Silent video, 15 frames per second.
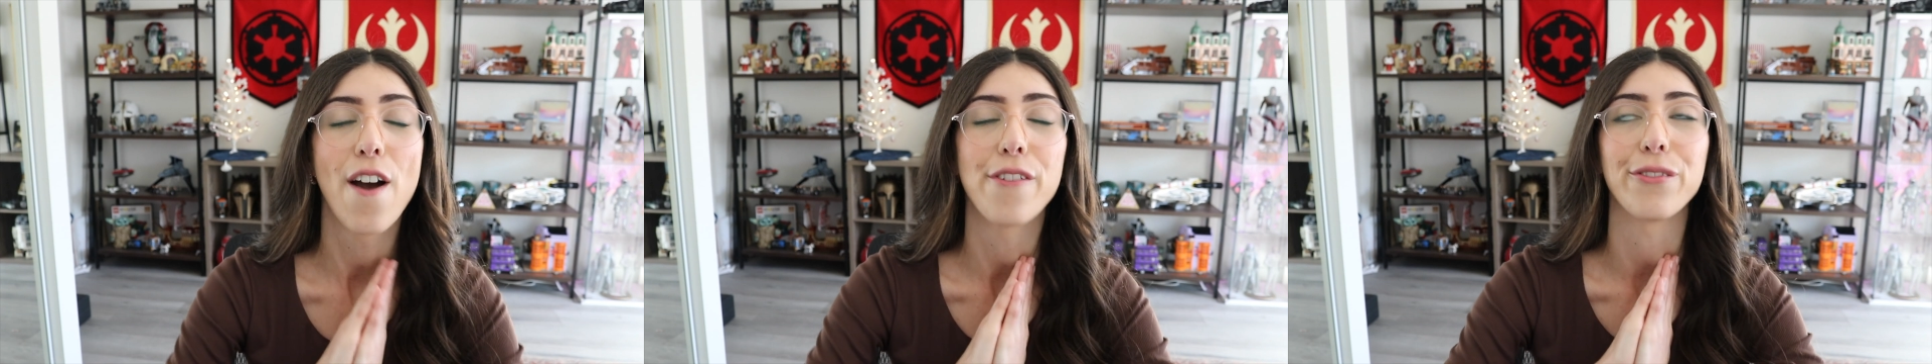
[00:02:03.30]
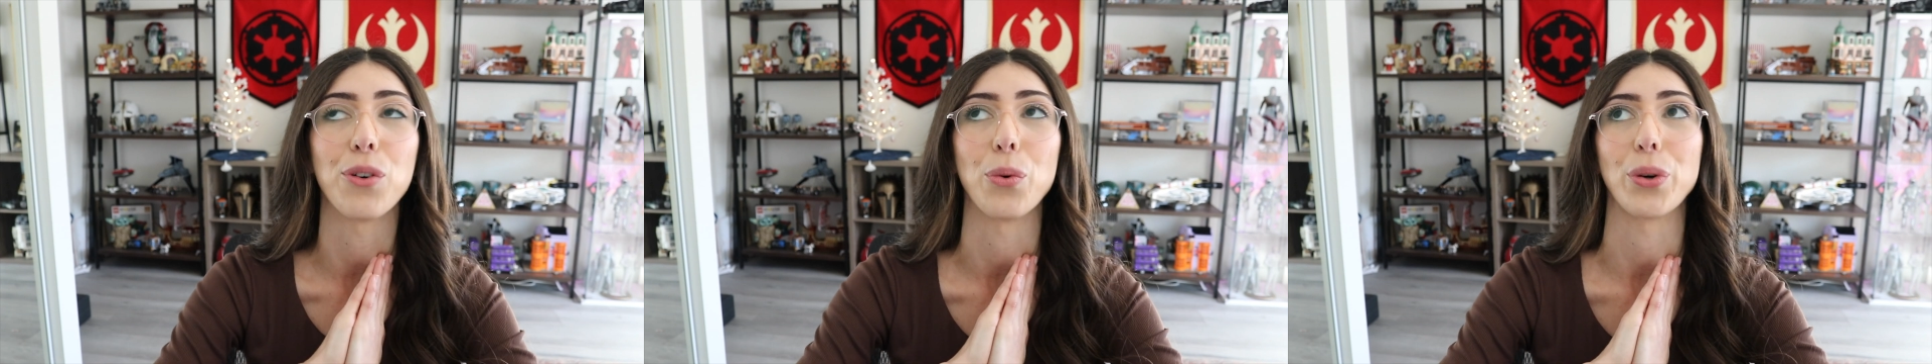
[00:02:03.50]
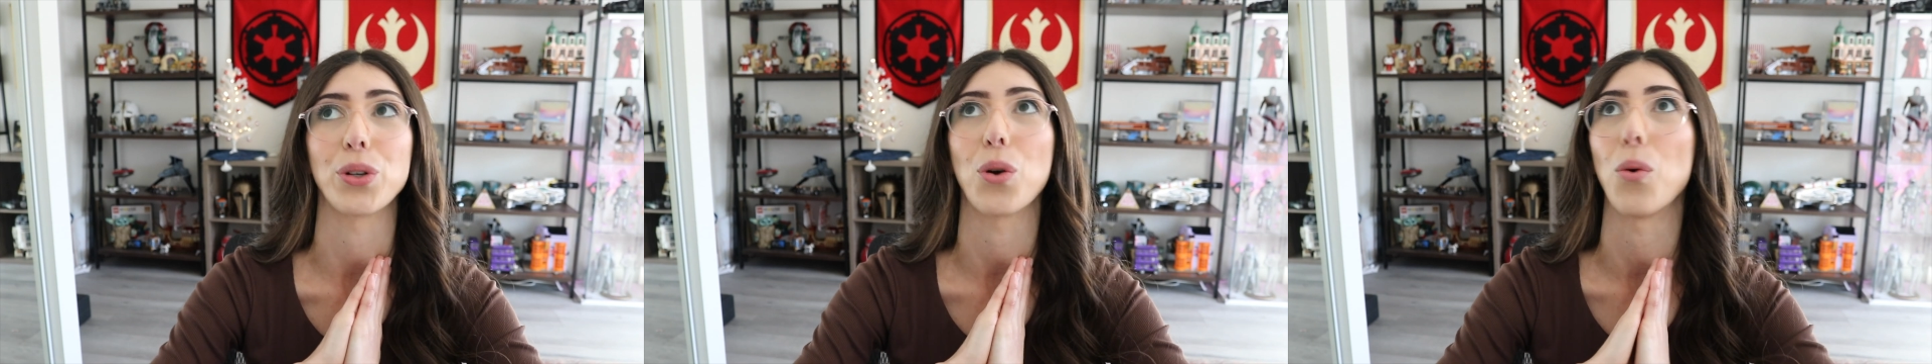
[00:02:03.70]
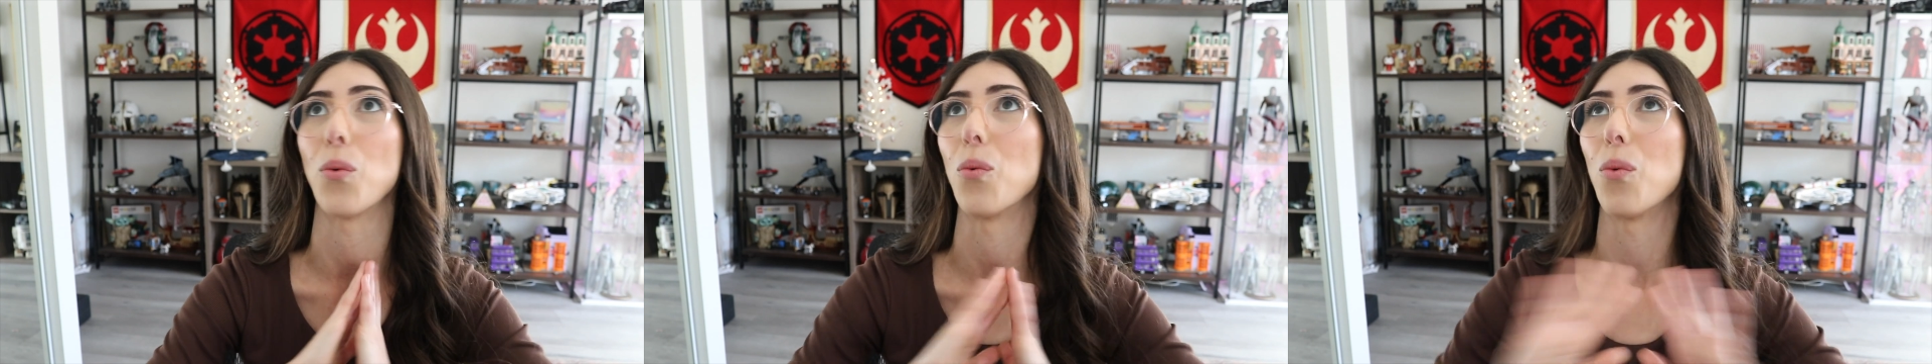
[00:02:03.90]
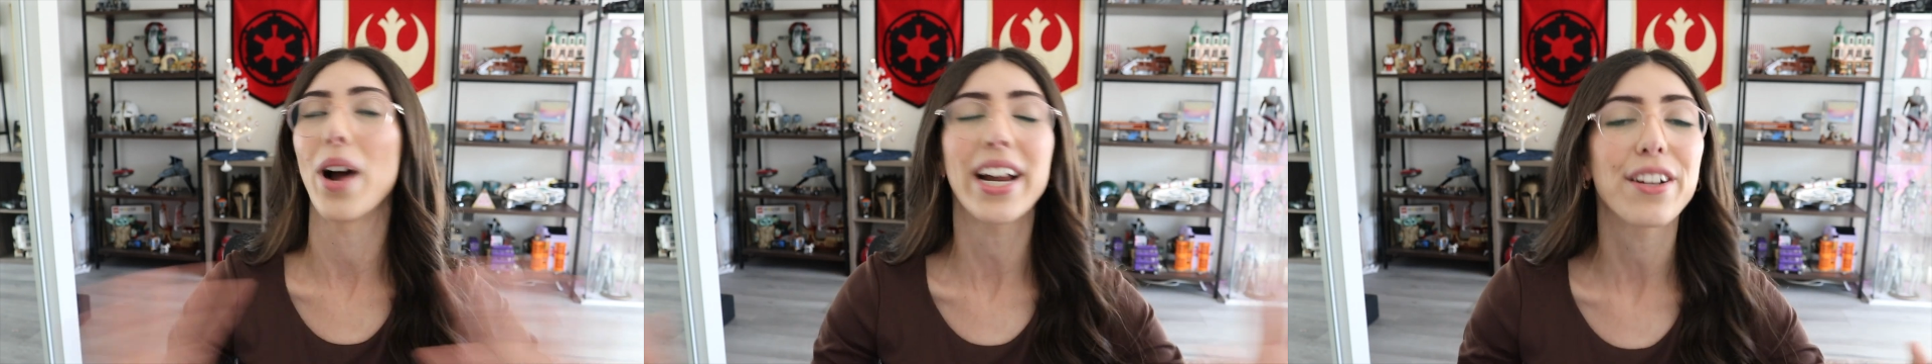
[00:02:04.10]
for
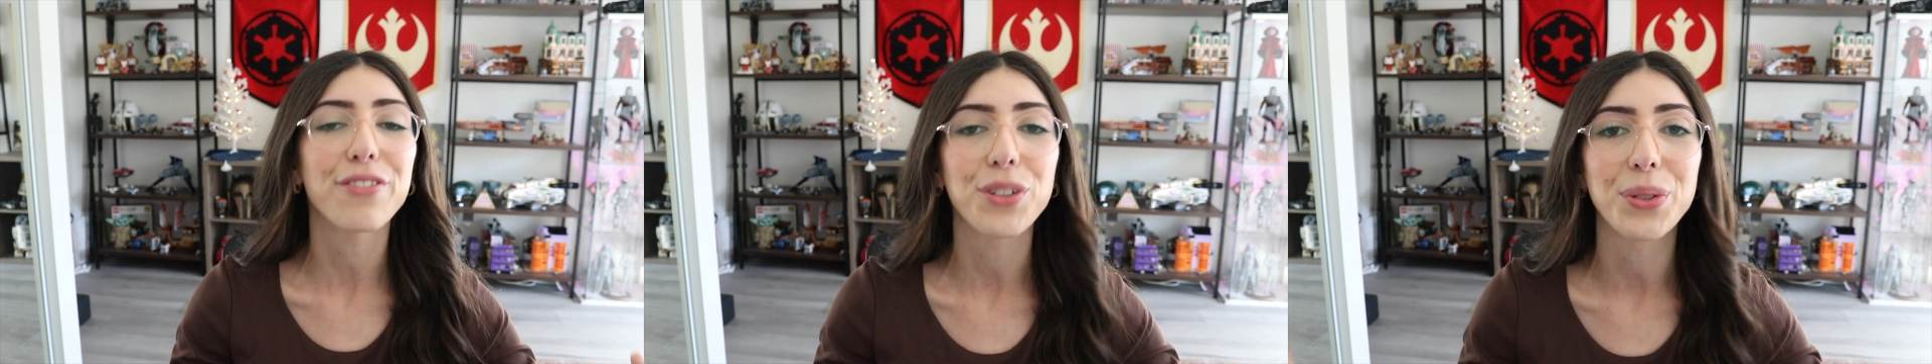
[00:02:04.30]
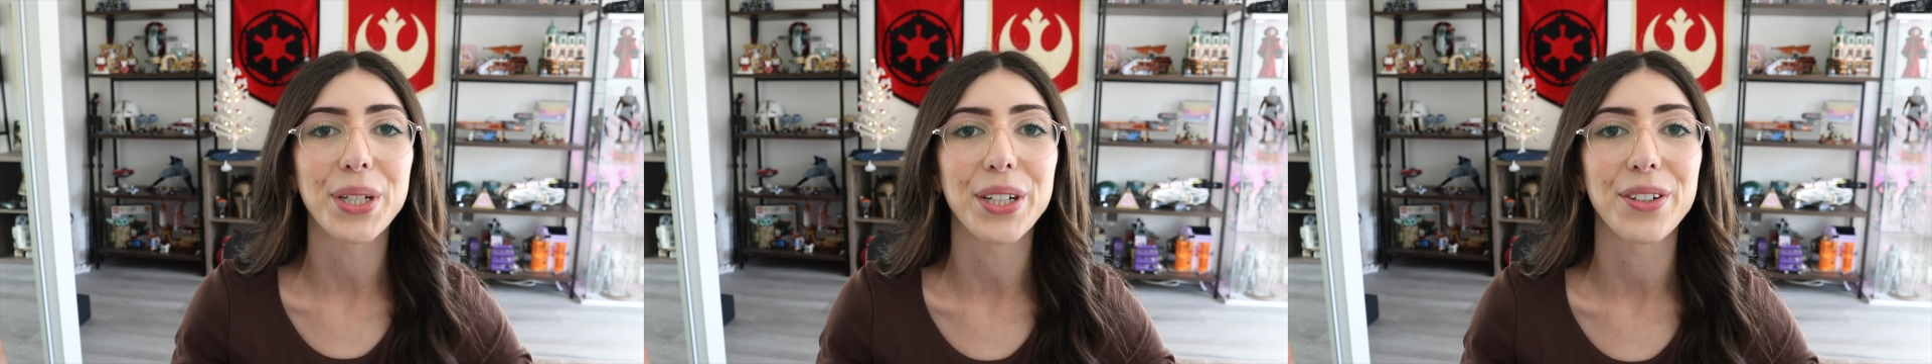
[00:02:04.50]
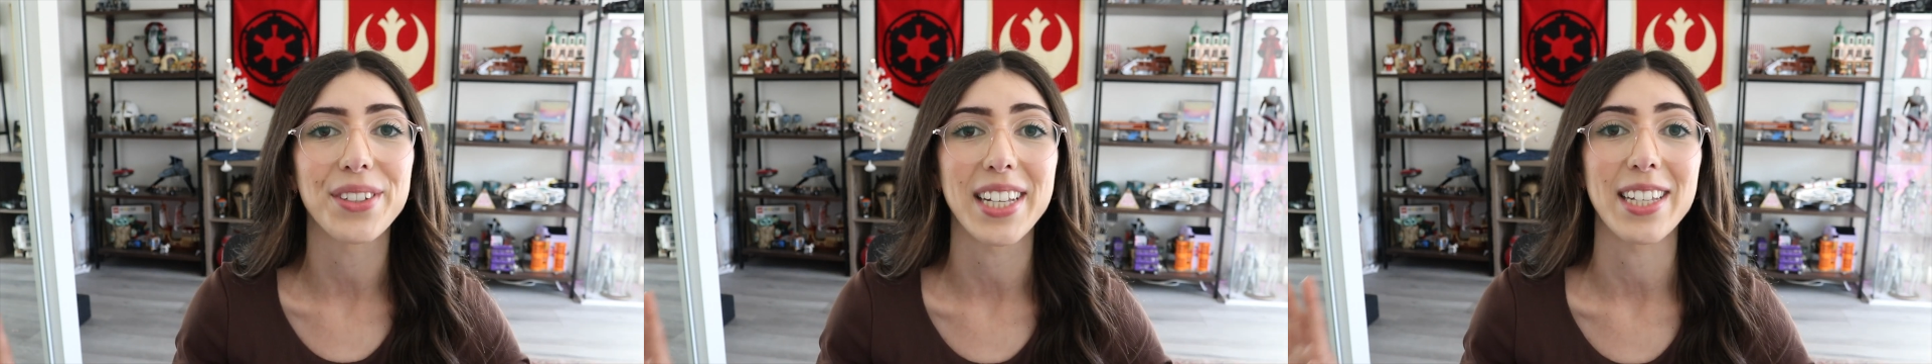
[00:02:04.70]
quite a few years.